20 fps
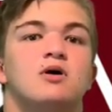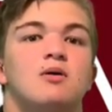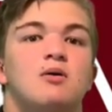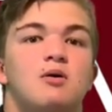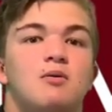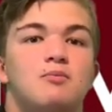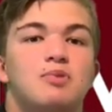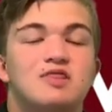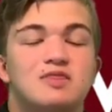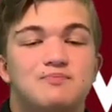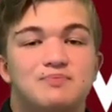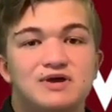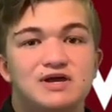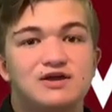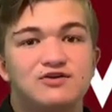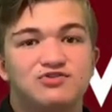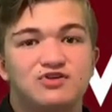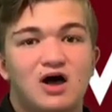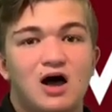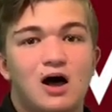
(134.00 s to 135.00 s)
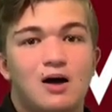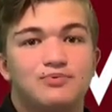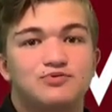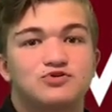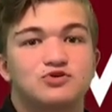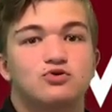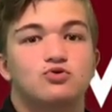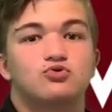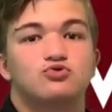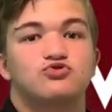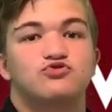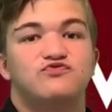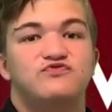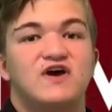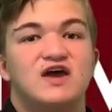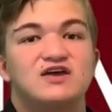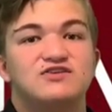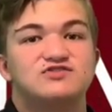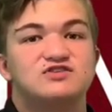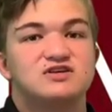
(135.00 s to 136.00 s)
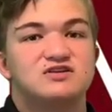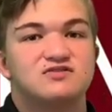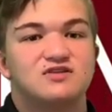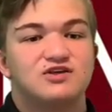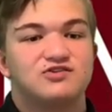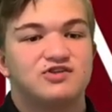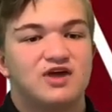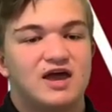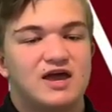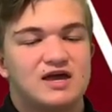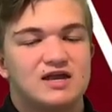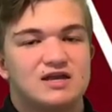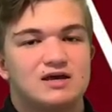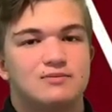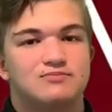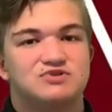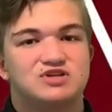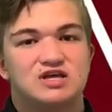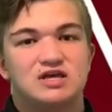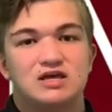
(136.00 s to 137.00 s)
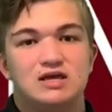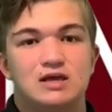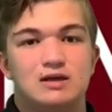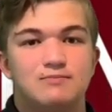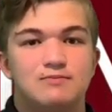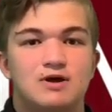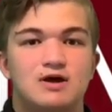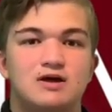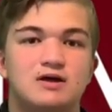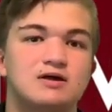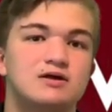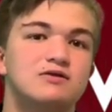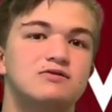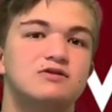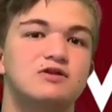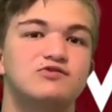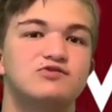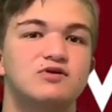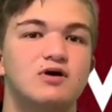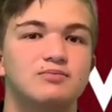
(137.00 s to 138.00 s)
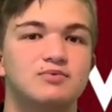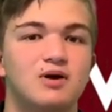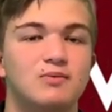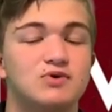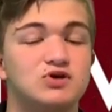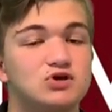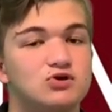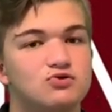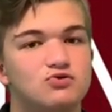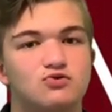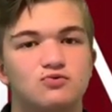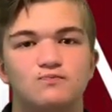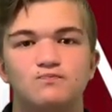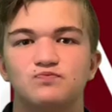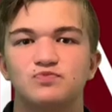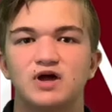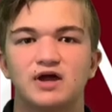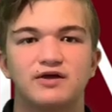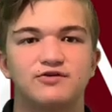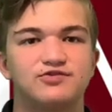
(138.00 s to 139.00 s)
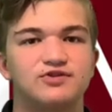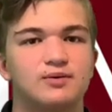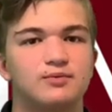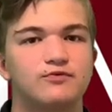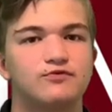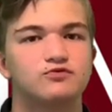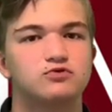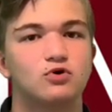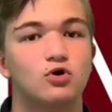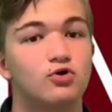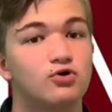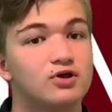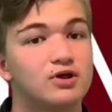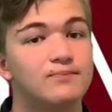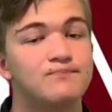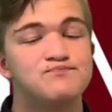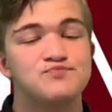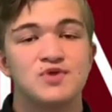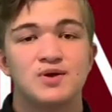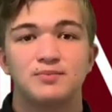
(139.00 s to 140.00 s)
But the biggest obstacles facing this A&M team this upcoming year, like I said, with Florida,